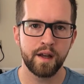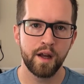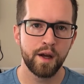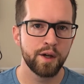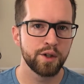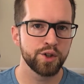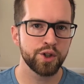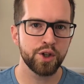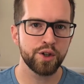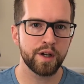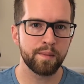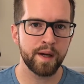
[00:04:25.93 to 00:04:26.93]
Sure,
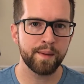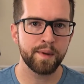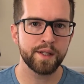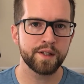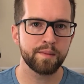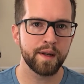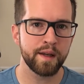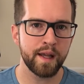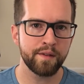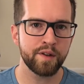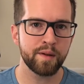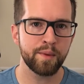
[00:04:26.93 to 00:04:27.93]
there might be some
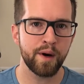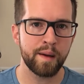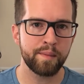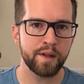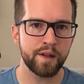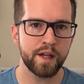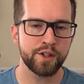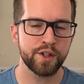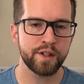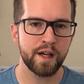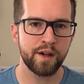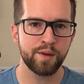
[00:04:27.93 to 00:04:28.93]
inevitable emulation
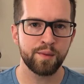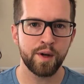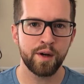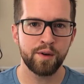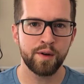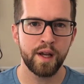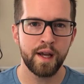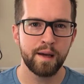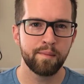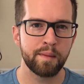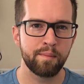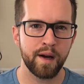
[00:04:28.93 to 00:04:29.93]
down the road,
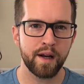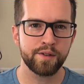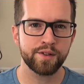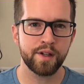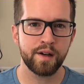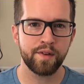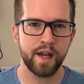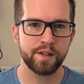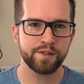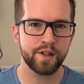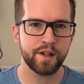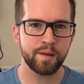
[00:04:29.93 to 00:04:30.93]
but Microsoft has
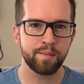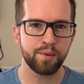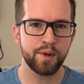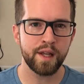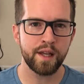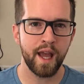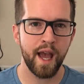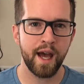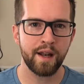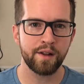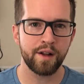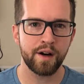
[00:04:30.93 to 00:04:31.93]
the complete
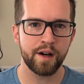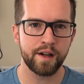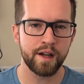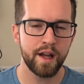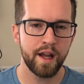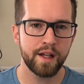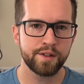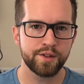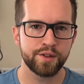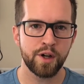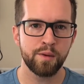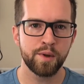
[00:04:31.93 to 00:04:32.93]
catalog. It's
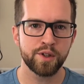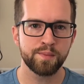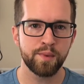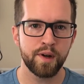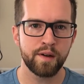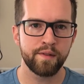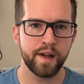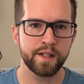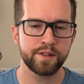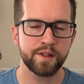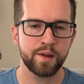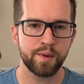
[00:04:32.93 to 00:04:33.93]
so much more
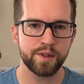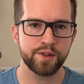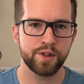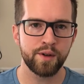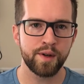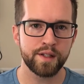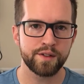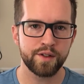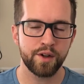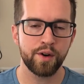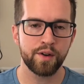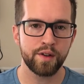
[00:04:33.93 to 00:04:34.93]
advanced than what Sony is
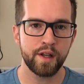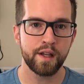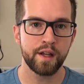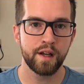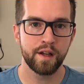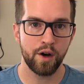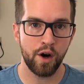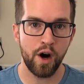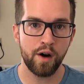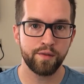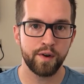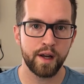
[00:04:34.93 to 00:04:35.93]
currently
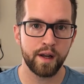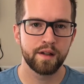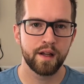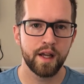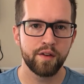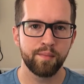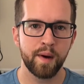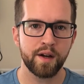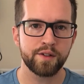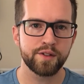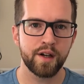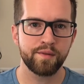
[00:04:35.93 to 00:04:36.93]
offering. If
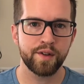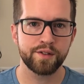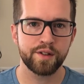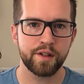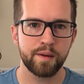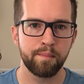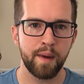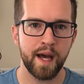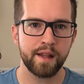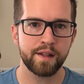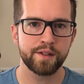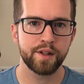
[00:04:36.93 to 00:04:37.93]
Microsoft doesn't combat
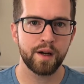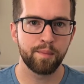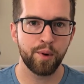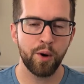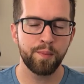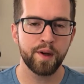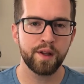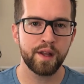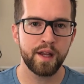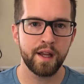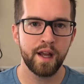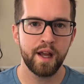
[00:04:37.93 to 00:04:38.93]
this
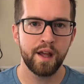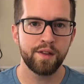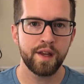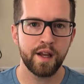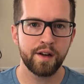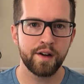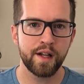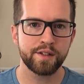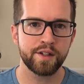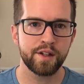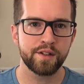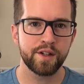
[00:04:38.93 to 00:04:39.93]
appropriately, the internet's
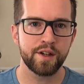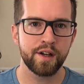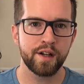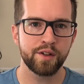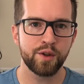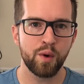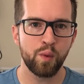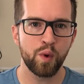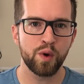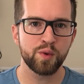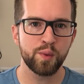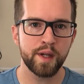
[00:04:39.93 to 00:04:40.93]
going to turn into a
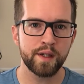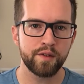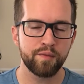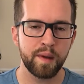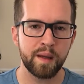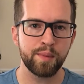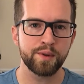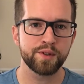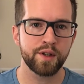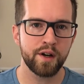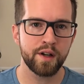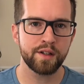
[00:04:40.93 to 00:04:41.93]
whirlwind of people
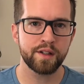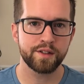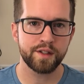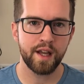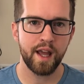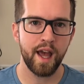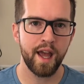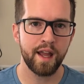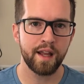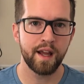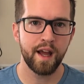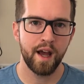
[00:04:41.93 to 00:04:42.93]
starting to say, hey,
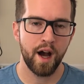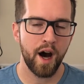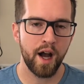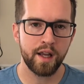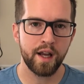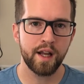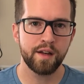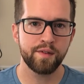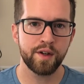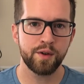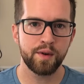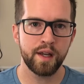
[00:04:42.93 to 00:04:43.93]
I kind of
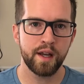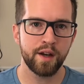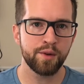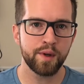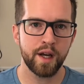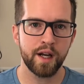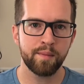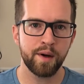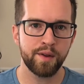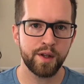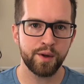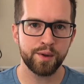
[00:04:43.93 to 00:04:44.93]
agree. I don't care about
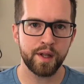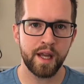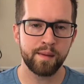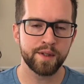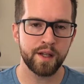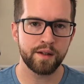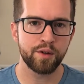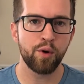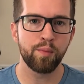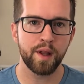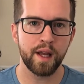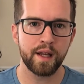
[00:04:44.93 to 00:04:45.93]
the old games I don't
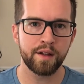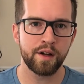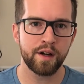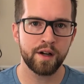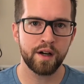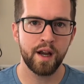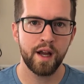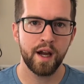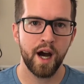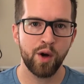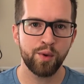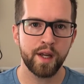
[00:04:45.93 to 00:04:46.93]
play any longer. I
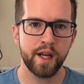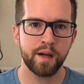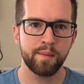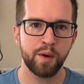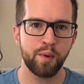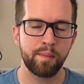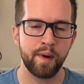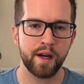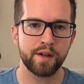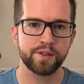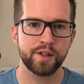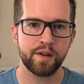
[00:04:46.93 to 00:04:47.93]
only care about what
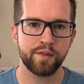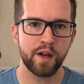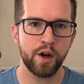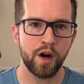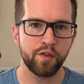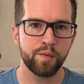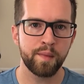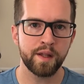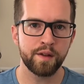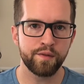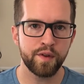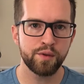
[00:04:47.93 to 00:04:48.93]
Microsoft can offer me in the
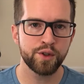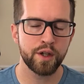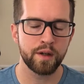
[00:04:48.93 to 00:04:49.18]
future.